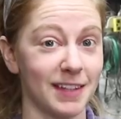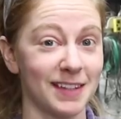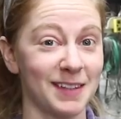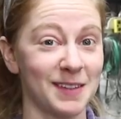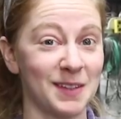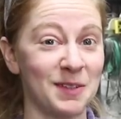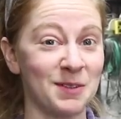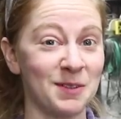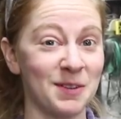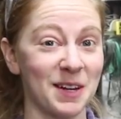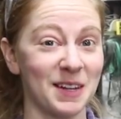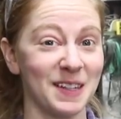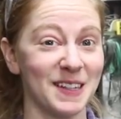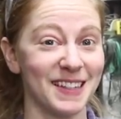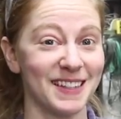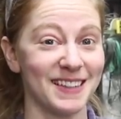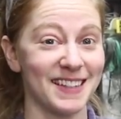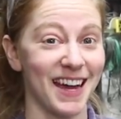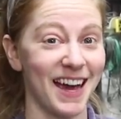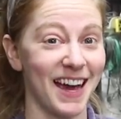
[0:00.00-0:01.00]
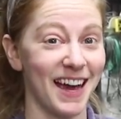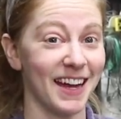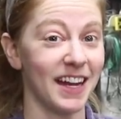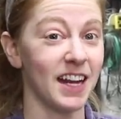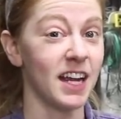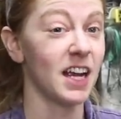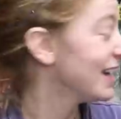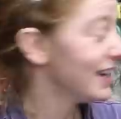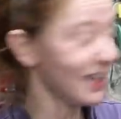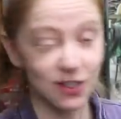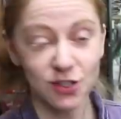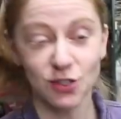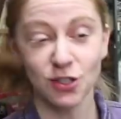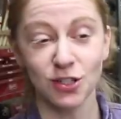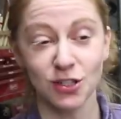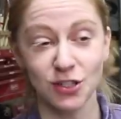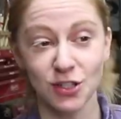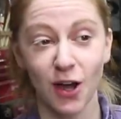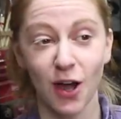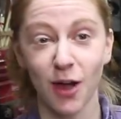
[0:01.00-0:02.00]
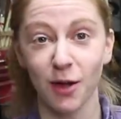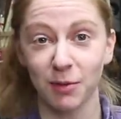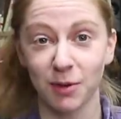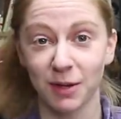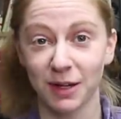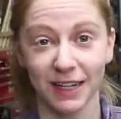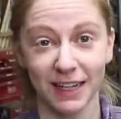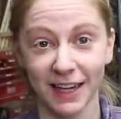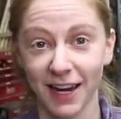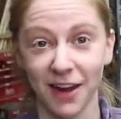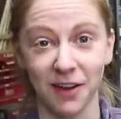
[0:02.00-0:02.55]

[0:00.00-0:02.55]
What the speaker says: is where it's at. It's just not working